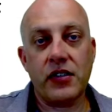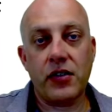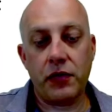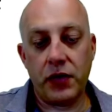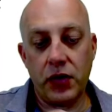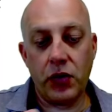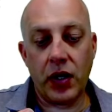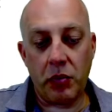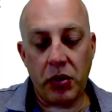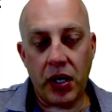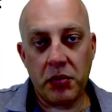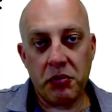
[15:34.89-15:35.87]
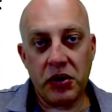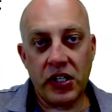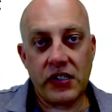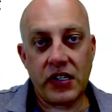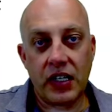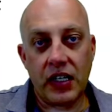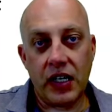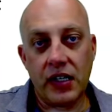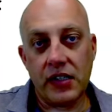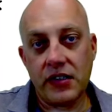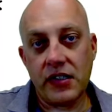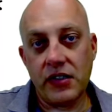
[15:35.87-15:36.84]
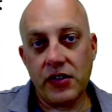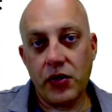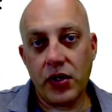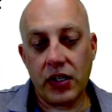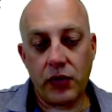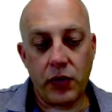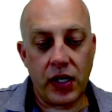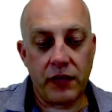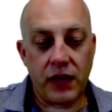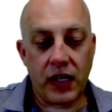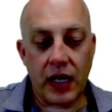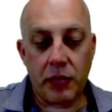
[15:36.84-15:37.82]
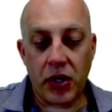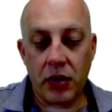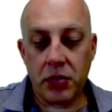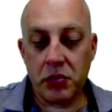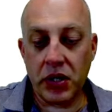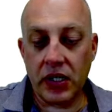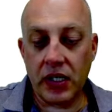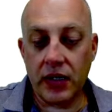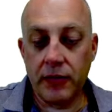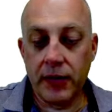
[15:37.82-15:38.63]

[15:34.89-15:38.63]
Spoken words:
So if you're doing a probabilistic analysis, you can quantify that probability.